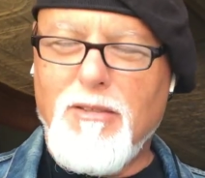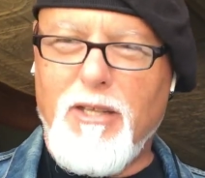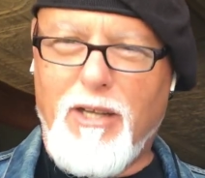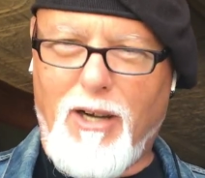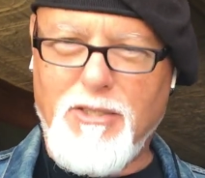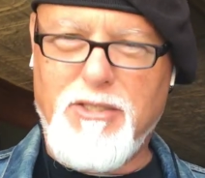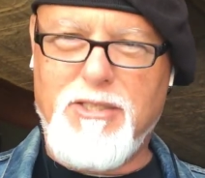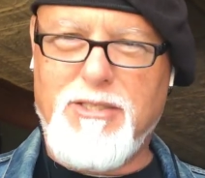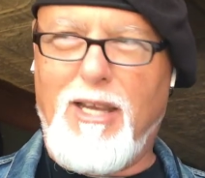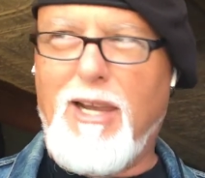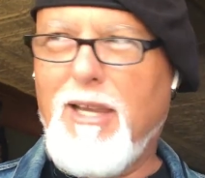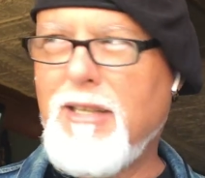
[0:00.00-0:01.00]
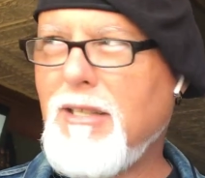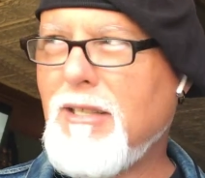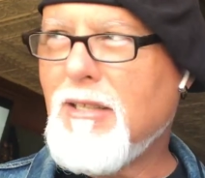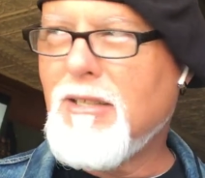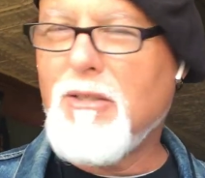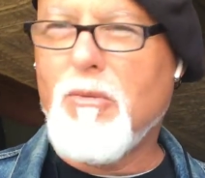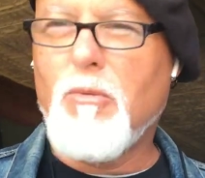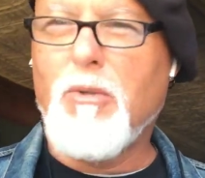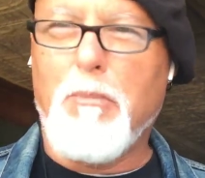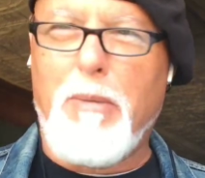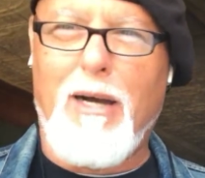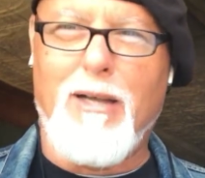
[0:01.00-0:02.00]
In our society,
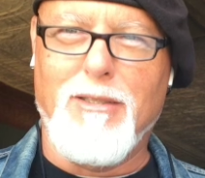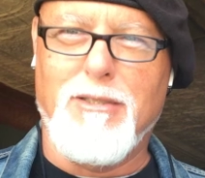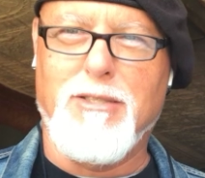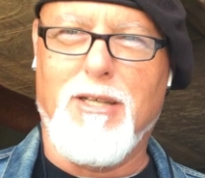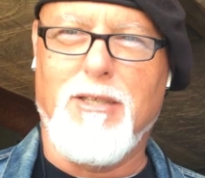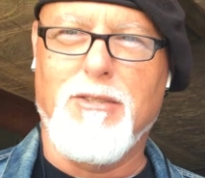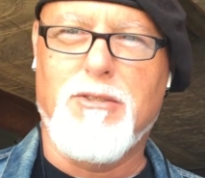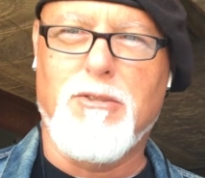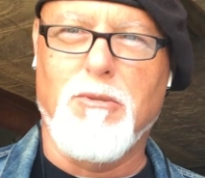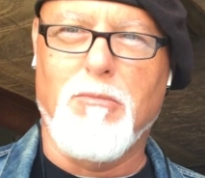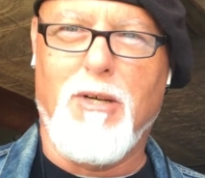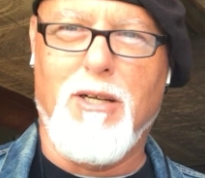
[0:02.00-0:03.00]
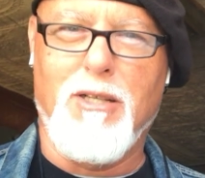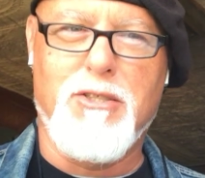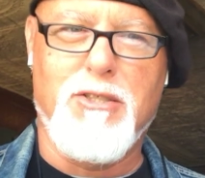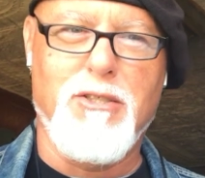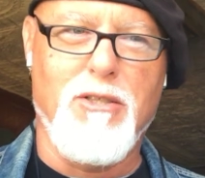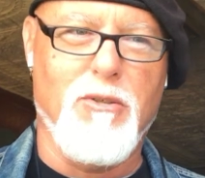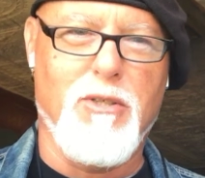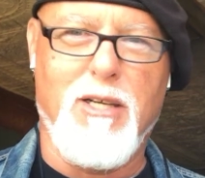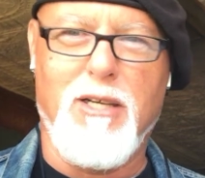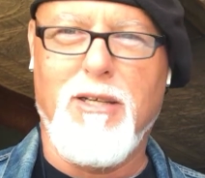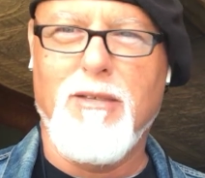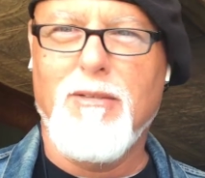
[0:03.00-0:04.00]
we apologize too much,
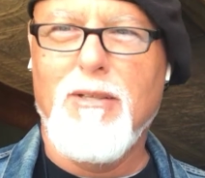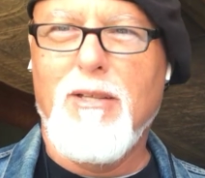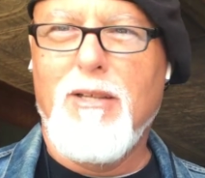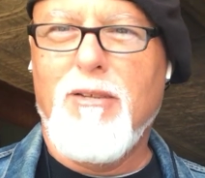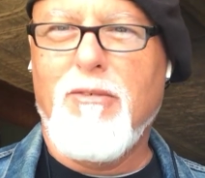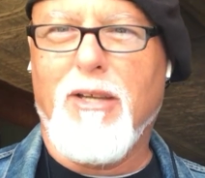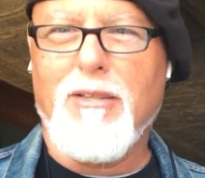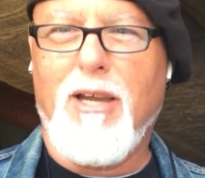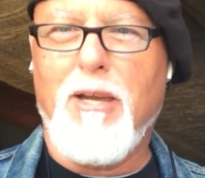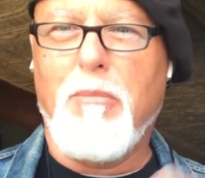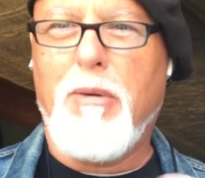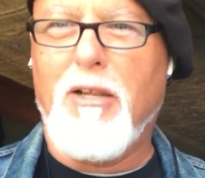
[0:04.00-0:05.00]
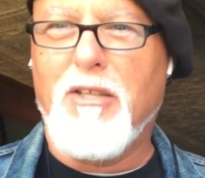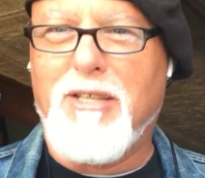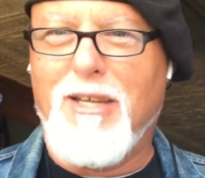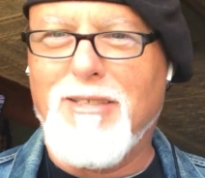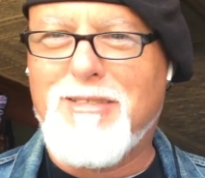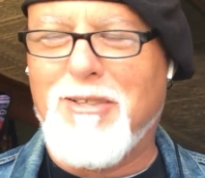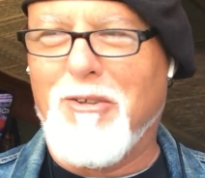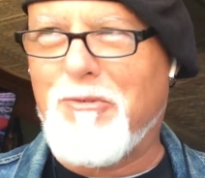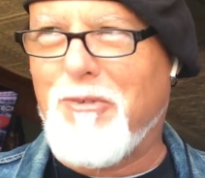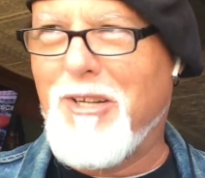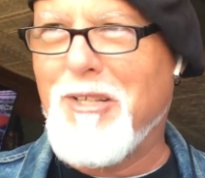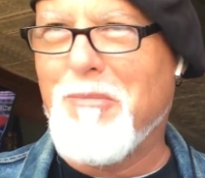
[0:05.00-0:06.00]
okay? In fact, I apologized to a
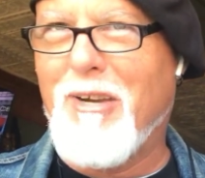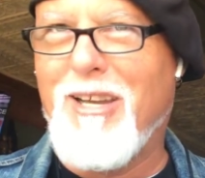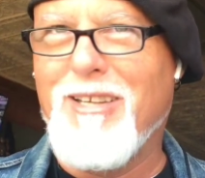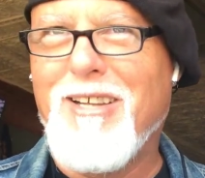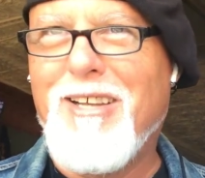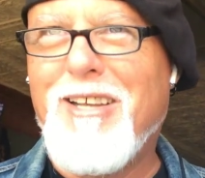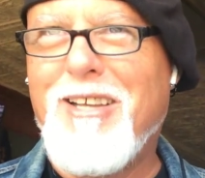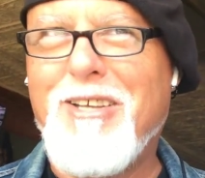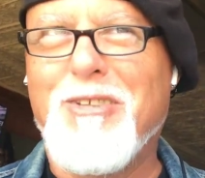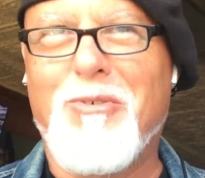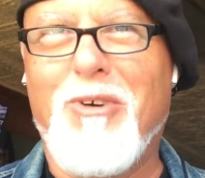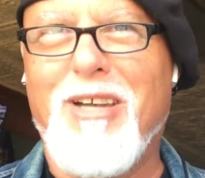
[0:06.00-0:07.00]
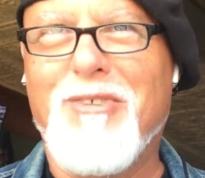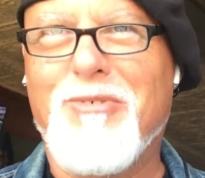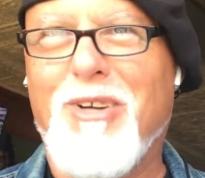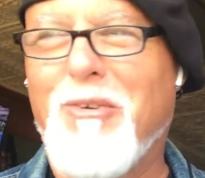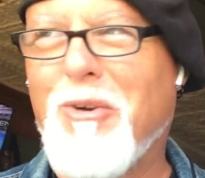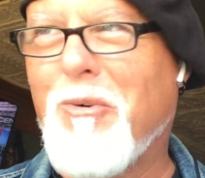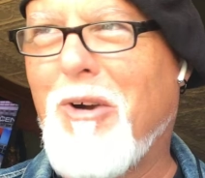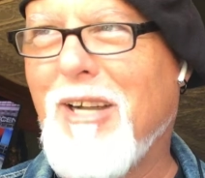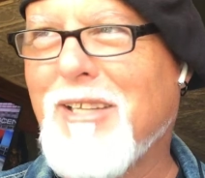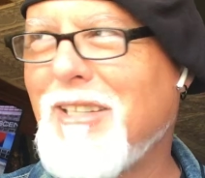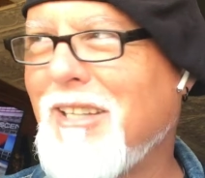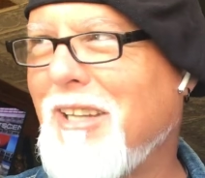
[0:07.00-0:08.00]
friend of mine, his wife. We were
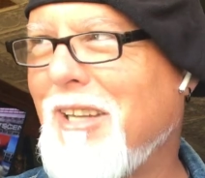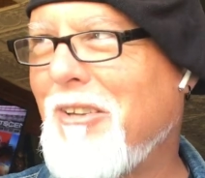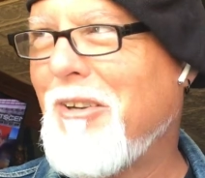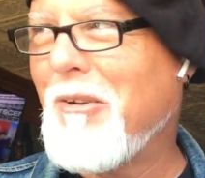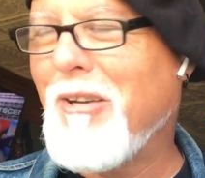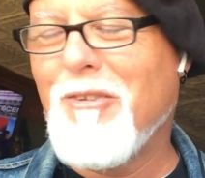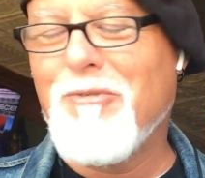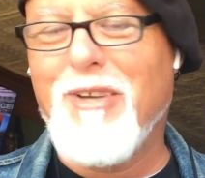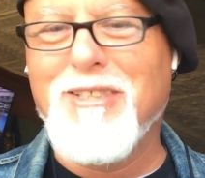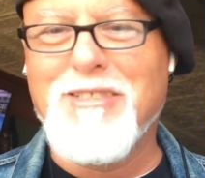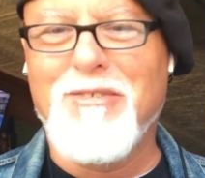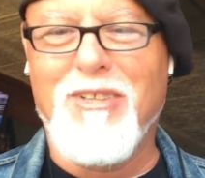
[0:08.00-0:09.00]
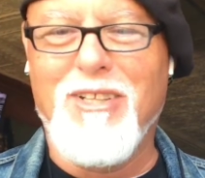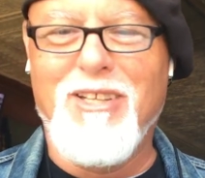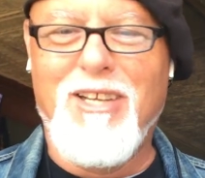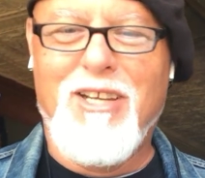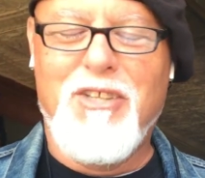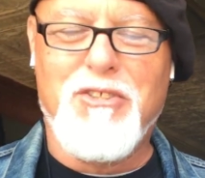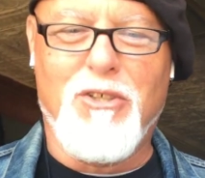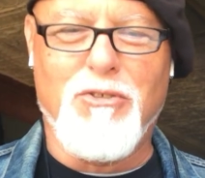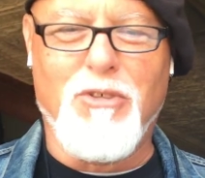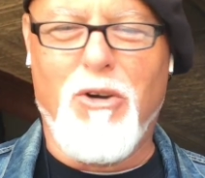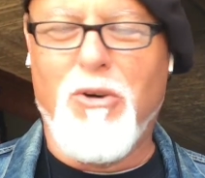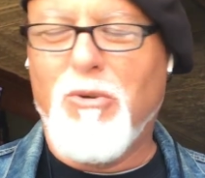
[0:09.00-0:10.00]
walking together at a festival. She
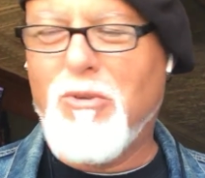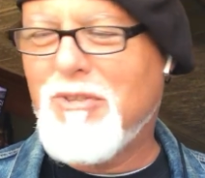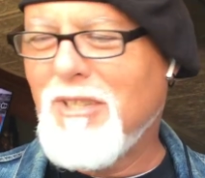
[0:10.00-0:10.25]
goes, oh,